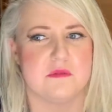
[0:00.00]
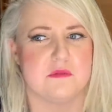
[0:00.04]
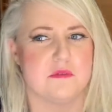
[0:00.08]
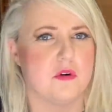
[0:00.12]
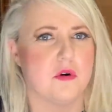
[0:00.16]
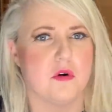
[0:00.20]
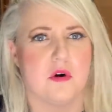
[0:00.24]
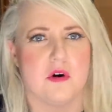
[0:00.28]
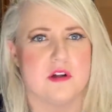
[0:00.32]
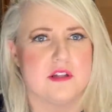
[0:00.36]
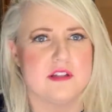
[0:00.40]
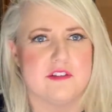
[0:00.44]

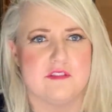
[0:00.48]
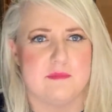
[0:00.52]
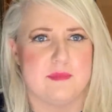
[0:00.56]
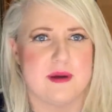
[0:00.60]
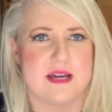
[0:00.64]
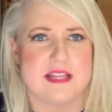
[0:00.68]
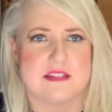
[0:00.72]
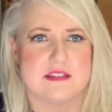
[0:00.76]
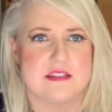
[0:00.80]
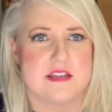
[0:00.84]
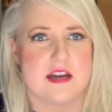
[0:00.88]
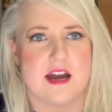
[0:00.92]
all of
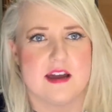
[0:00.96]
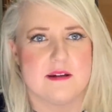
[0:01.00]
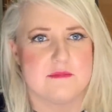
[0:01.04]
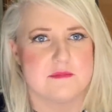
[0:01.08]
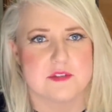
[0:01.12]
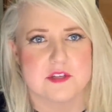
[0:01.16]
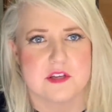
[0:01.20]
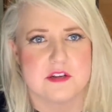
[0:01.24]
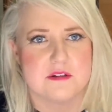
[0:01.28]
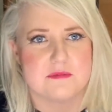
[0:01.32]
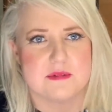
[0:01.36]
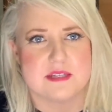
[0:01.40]
Bette's time
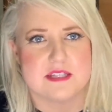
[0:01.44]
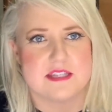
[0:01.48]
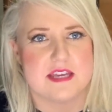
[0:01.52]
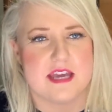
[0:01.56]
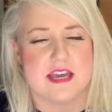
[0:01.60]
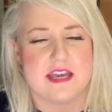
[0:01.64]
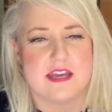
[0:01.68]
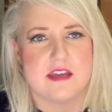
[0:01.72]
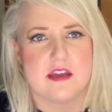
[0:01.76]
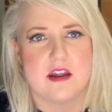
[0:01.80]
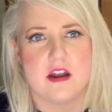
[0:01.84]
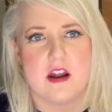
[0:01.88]
is going to be
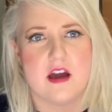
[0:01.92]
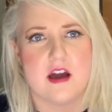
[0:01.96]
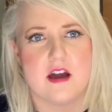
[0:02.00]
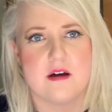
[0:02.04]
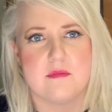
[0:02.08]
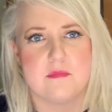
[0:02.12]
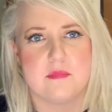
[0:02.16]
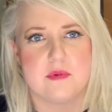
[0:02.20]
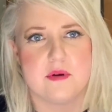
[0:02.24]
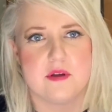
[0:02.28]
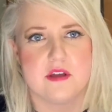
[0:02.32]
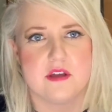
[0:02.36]
taken
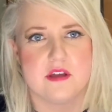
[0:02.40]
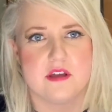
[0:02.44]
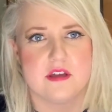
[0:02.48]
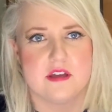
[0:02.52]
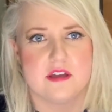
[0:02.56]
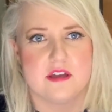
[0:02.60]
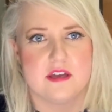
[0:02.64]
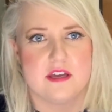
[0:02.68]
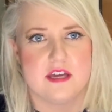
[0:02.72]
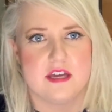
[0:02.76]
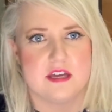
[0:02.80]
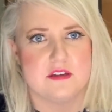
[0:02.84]
up
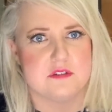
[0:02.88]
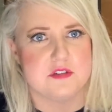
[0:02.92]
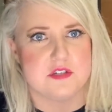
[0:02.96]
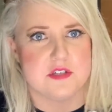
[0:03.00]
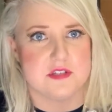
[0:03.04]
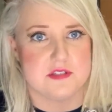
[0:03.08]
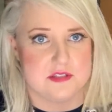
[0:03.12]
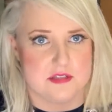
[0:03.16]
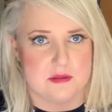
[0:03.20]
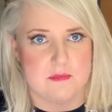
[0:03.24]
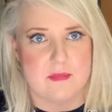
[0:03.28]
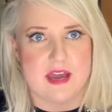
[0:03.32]
if
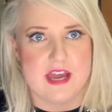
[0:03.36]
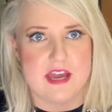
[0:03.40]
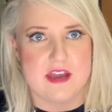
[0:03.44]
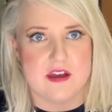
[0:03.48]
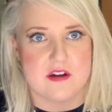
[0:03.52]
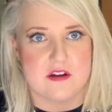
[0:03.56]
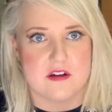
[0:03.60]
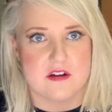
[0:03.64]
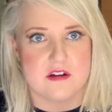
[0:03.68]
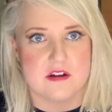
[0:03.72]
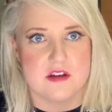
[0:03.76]
she's the mayor.